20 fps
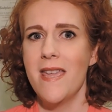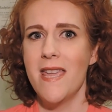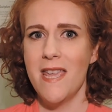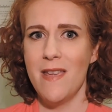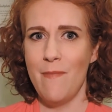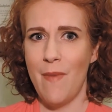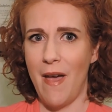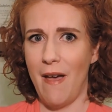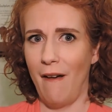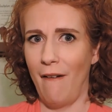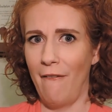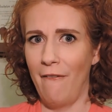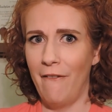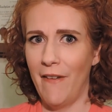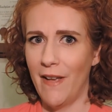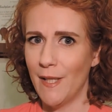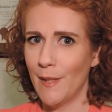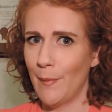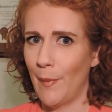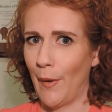email,
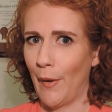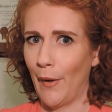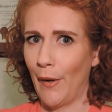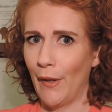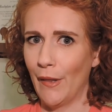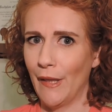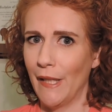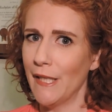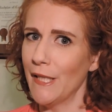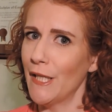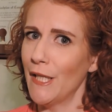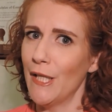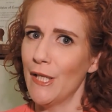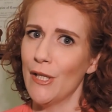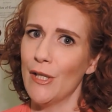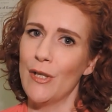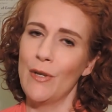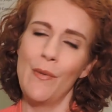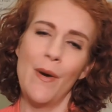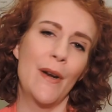Facebook,
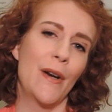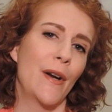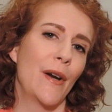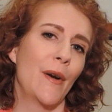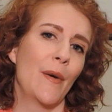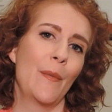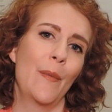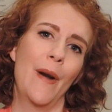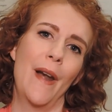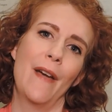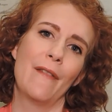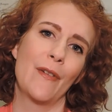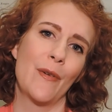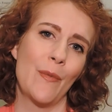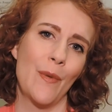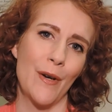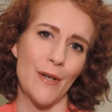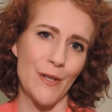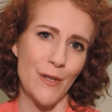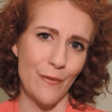LinkedIn, Twitter, whatever
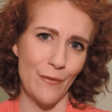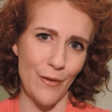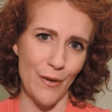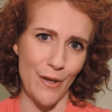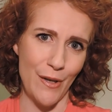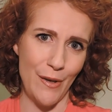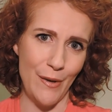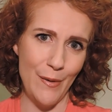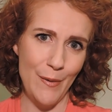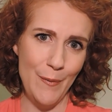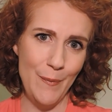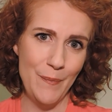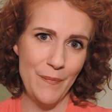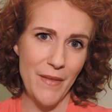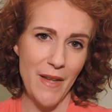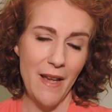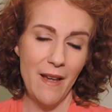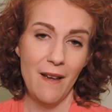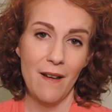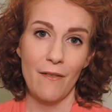works for you.
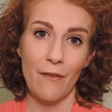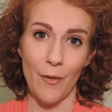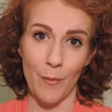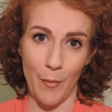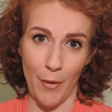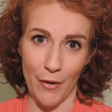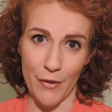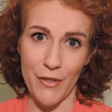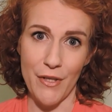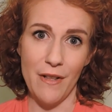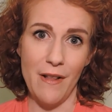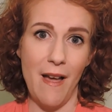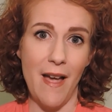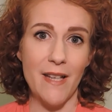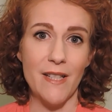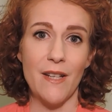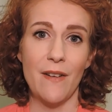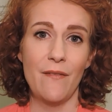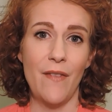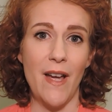For
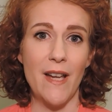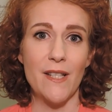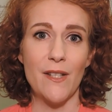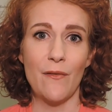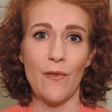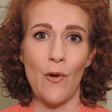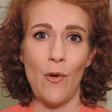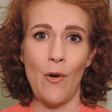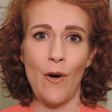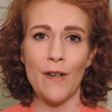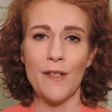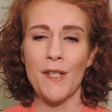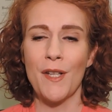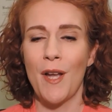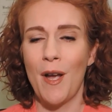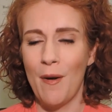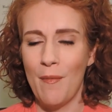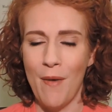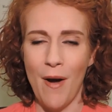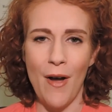personalized advice, of course,
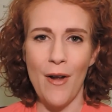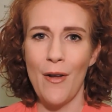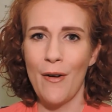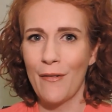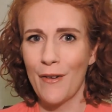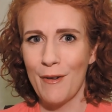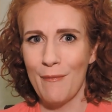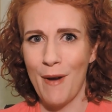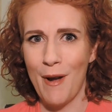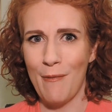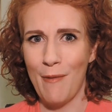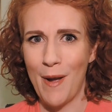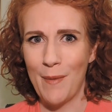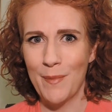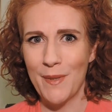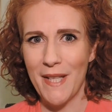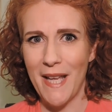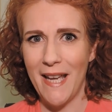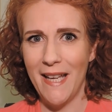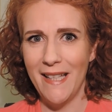come on over to my
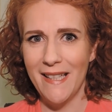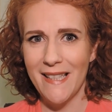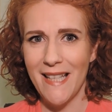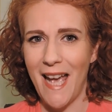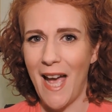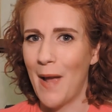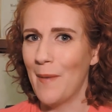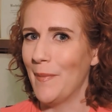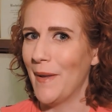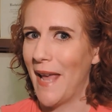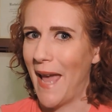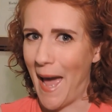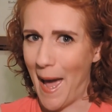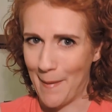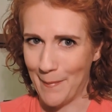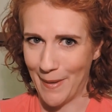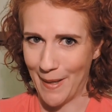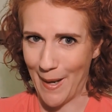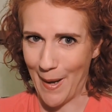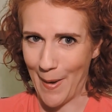website. I'd be
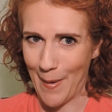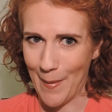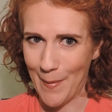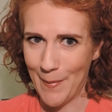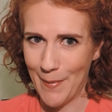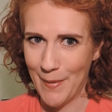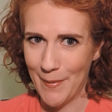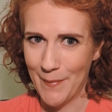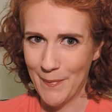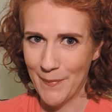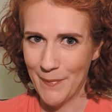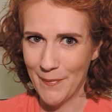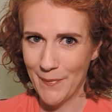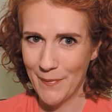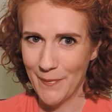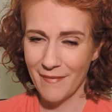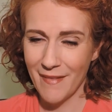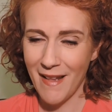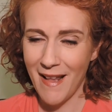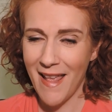happy to help.
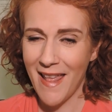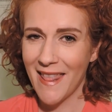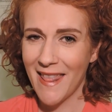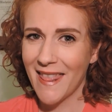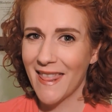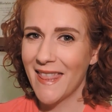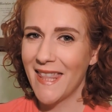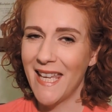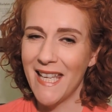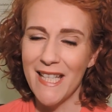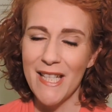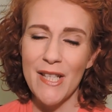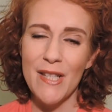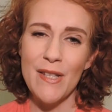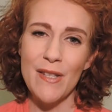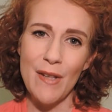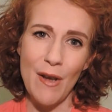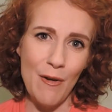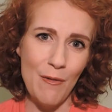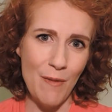Thanks
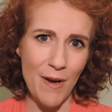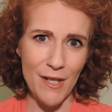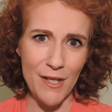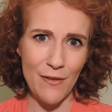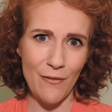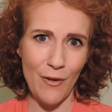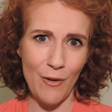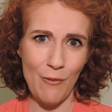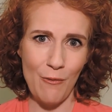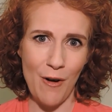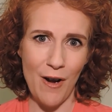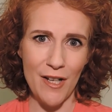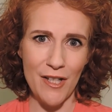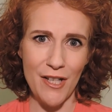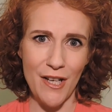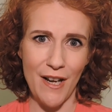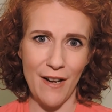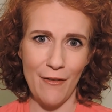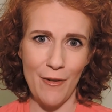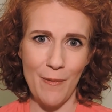so much for
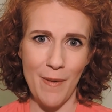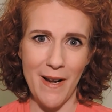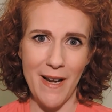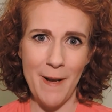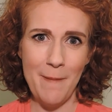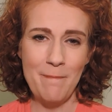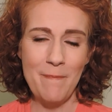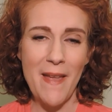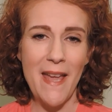watching, everybody.